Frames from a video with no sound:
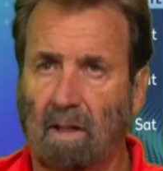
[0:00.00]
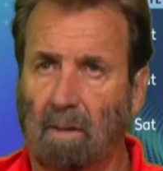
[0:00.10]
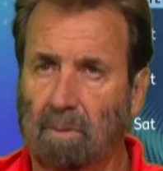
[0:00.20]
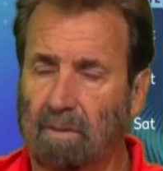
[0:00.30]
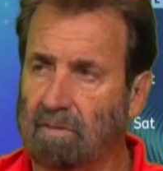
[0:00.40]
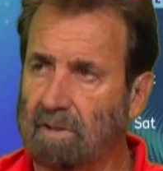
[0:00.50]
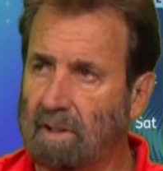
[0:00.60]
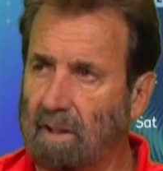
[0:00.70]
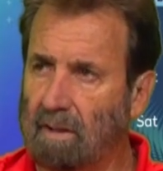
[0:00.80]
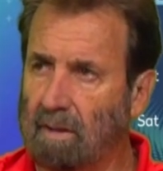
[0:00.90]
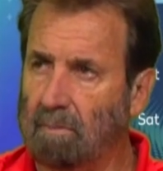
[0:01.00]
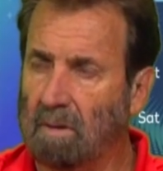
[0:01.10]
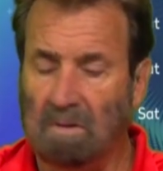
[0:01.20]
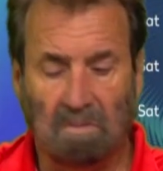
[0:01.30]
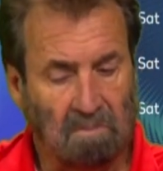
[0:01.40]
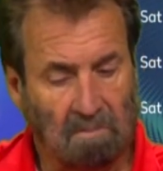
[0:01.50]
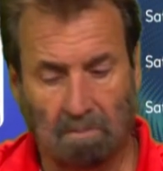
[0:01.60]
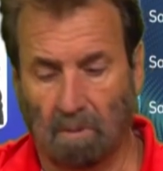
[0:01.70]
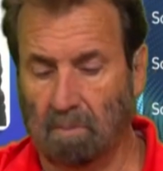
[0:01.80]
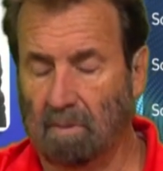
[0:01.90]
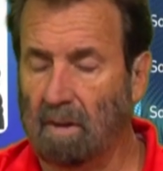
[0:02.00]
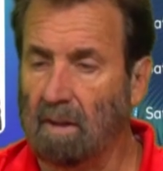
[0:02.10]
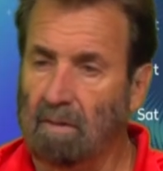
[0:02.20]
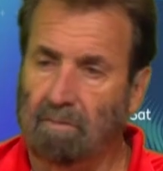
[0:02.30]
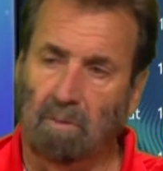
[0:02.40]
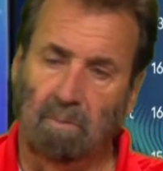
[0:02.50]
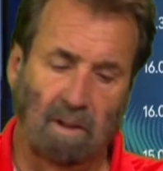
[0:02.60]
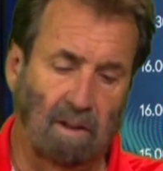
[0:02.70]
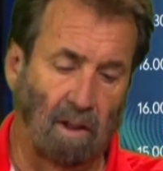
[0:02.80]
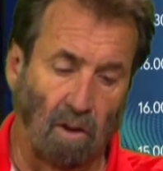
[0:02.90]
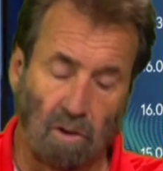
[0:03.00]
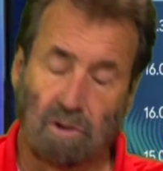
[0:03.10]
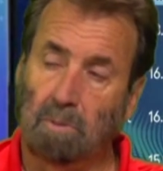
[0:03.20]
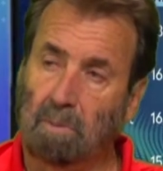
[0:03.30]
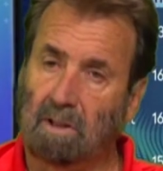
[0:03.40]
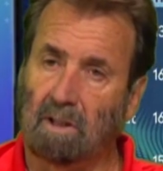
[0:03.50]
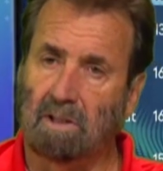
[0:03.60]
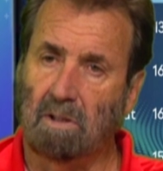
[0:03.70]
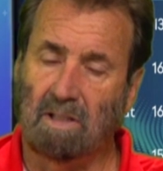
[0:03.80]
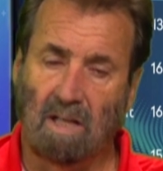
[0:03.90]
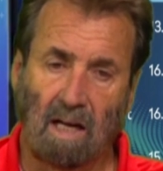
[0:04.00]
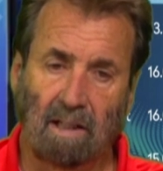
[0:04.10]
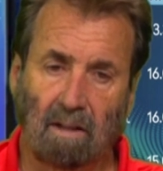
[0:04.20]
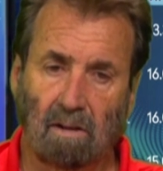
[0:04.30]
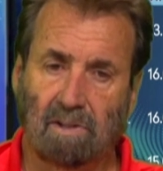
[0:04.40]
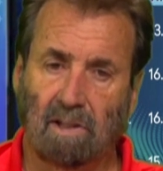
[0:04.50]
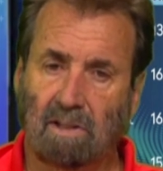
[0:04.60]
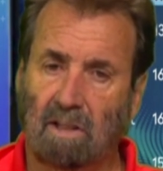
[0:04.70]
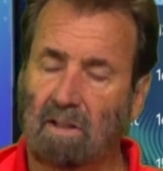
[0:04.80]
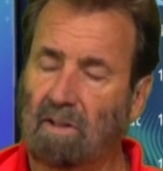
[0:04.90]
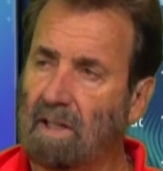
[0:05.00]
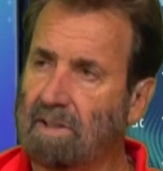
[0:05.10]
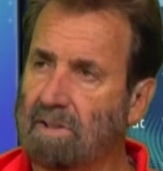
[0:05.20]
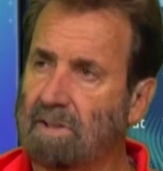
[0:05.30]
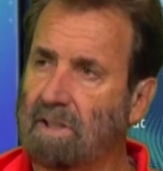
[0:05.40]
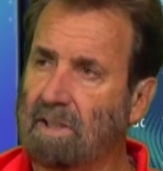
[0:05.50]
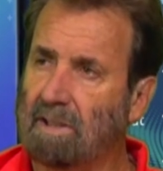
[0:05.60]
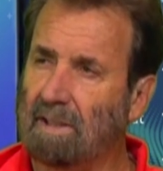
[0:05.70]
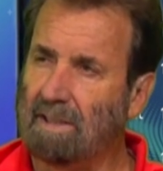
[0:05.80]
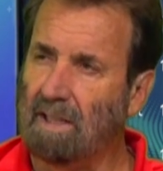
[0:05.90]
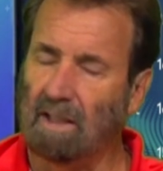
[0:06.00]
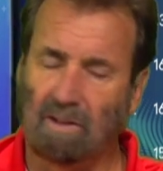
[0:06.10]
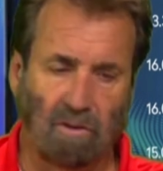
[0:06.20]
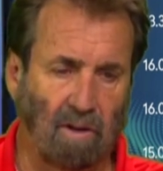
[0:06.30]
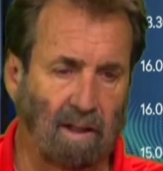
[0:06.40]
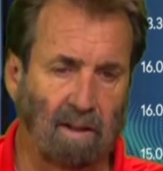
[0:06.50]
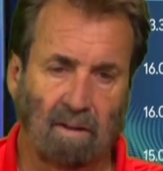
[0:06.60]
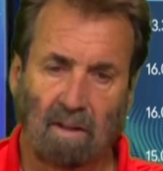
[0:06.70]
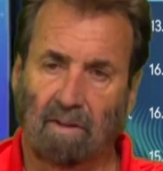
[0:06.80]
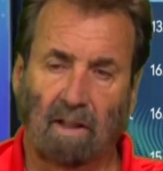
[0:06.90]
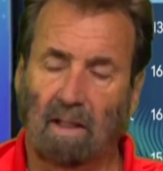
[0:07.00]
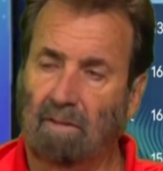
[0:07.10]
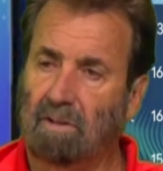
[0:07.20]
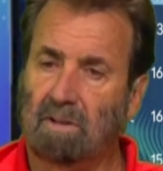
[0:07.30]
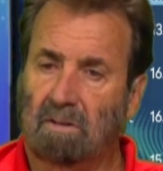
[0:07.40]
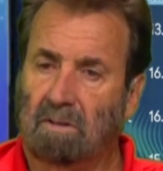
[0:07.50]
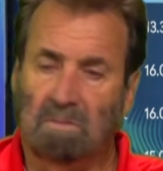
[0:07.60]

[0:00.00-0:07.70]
cupboard of a stadium. Yeah. Boom. For me, they're hard to beat. It's tiny little 16,000-seater tight track. They love it.